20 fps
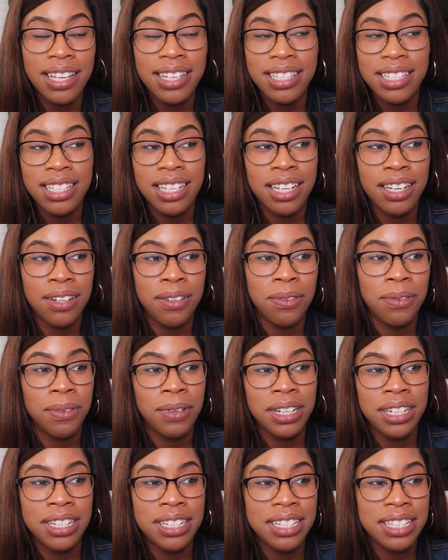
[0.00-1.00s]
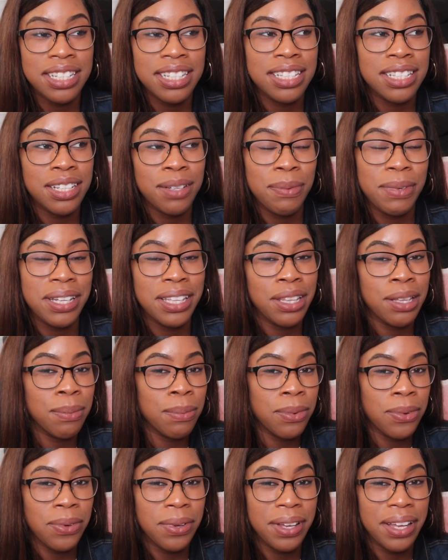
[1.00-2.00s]
instead of running to some other
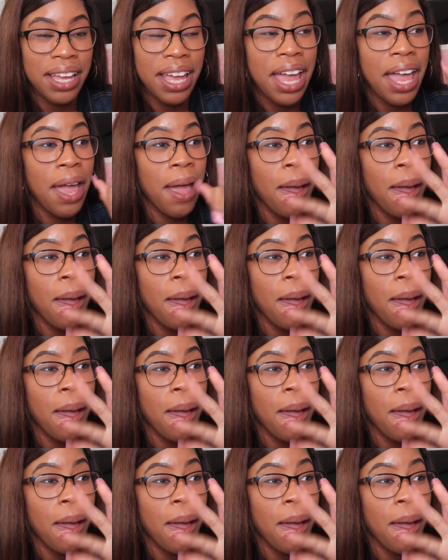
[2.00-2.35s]
boy.